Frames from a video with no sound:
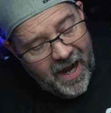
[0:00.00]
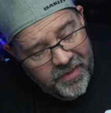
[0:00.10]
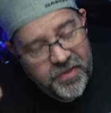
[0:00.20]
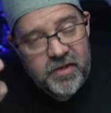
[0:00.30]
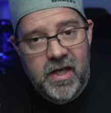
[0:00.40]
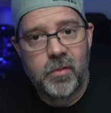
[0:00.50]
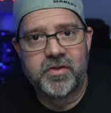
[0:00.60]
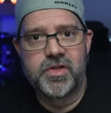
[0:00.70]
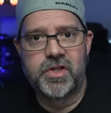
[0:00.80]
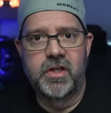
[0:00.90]
I think that
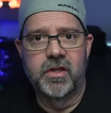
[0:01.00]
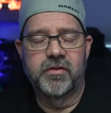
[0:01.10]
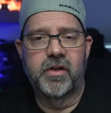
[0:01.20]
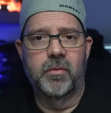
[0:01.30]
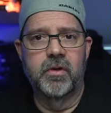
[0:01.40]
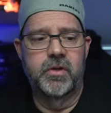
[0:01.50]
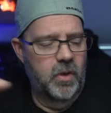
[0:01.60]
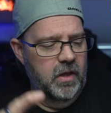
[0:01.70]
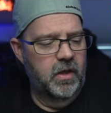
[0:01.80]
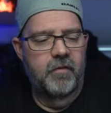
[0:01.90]
was ingenious. I really do.
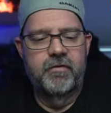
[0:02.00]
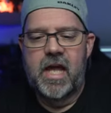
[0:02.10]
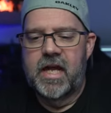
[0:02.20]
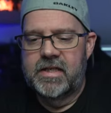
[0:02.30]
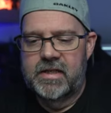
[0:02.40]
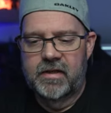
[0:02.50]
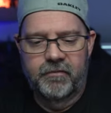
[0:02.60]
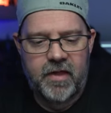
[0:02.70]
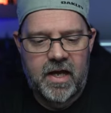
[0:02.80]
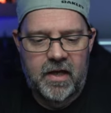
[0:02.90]
I love the idea
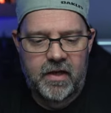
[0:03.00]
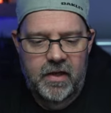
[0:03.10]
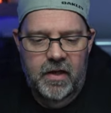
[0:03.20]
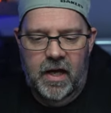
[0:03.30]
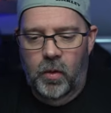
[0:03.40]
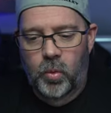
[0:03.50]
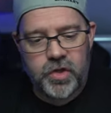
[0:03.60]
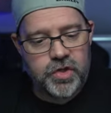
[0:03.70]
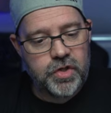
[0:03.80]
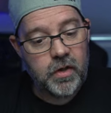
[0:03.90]
of that. I
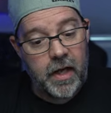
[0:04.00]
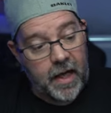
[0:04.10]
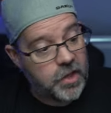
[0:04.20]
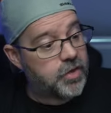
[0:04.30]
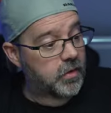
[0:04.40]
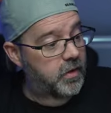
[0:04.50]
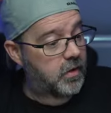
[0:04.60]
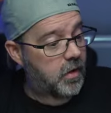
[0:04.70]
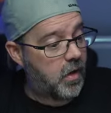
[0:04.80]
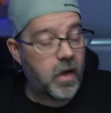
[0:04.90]
wish
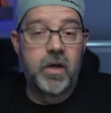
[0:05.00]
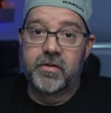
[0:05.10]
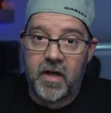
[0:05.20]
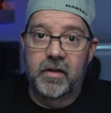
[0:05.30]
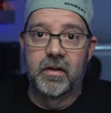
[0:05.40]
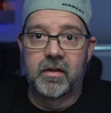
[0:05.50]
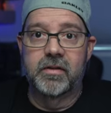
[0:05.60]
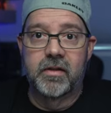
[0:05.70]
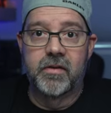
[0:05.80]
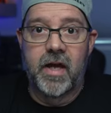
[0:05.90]
actually Audio Technica did